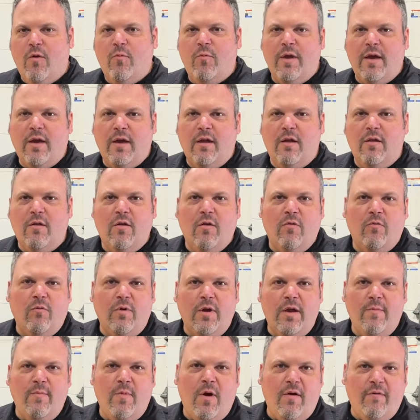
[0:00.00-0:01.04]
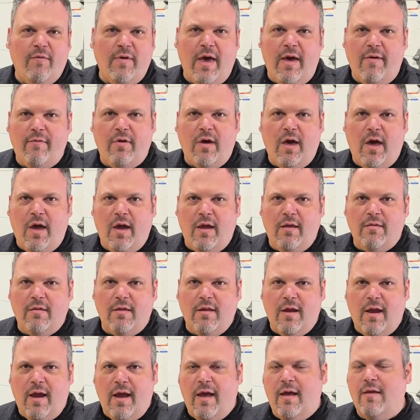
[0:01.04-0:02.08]
we can ream our valve guides,
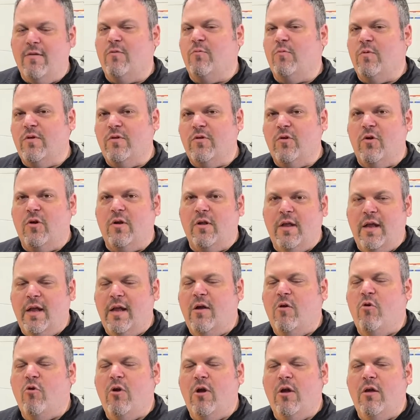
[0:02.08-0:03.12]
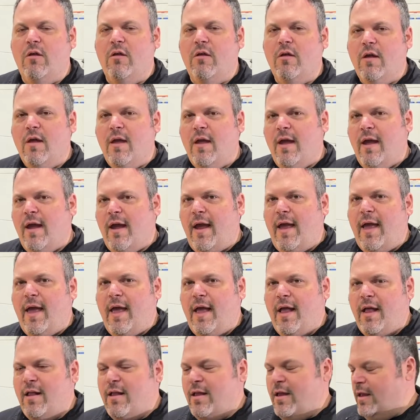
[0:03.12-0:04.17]
and it has recirculating oil,
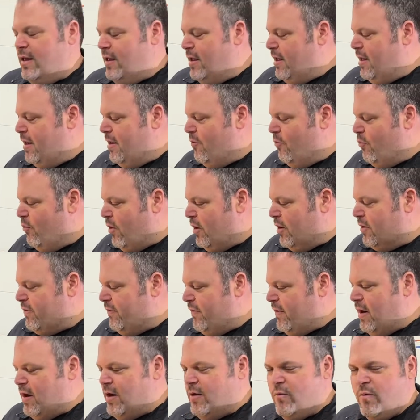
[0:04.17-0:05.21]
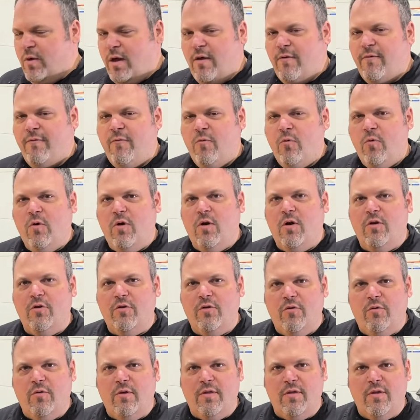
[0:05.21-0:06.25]
and it works very well for
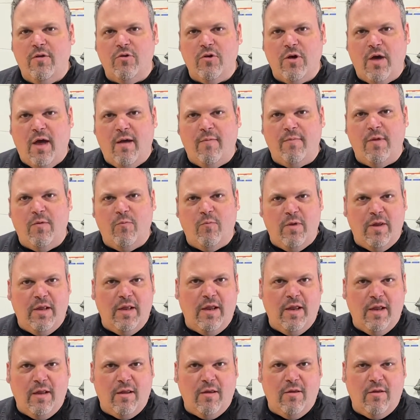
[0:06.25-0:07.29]
doing the job that we needed to